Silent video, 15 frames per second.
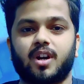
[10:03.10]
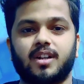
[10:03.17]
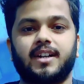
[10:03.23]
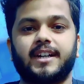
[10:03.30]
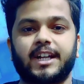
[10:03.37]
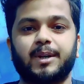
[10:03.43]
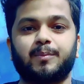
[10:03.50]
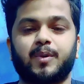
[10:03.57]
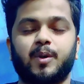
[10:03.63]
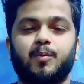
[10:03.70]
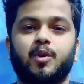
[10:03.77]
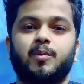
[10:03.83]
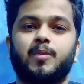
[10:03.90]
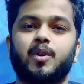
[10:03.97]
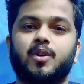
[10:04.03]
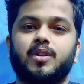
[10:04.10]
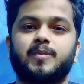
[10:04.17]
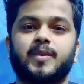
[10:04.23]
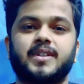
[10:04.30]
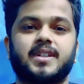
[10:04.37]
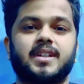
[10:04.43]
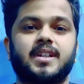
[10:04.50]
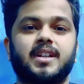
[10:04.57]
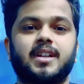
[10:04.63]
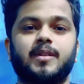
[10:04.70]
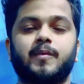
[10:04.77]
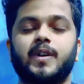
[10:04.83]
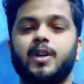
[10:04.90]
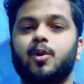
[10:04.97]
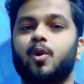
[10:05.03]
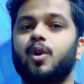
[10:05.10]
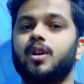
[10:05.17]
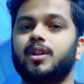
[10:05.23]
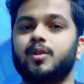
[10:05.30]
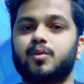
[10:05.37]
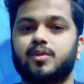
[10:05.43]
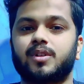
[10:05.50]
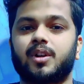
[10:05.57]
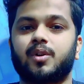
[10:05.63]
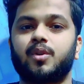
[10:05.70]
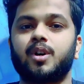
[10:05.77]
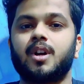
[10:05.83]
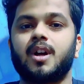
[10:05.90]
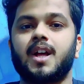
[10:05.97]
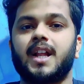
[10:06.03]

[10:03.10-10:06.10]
Hulk type keyboard, because basically we all use now